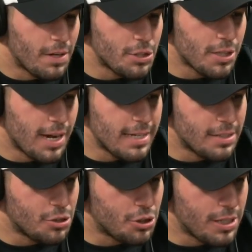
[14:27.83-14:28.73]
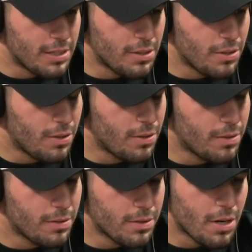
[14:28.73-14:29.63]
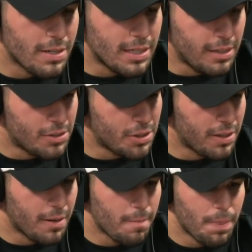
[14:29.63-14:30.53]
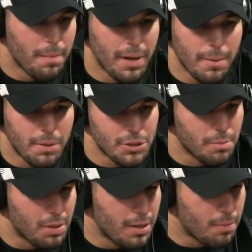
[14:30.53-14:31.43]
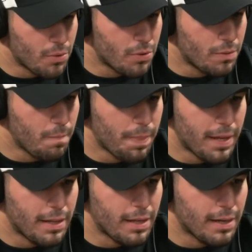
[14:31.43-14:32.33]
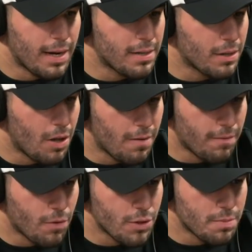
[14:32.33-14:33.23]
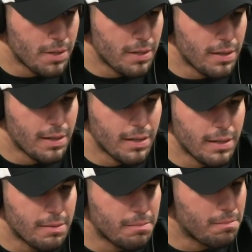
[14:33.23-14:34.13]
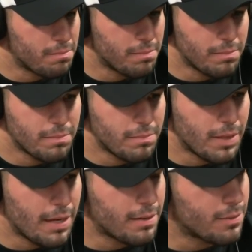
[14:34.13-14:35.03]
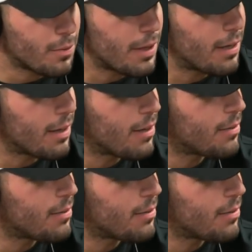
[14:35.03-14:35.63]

eventually I did jiu-jitsu, started teaching, met a bunch of people, and then got into law enforcement. And then, yeah, we're here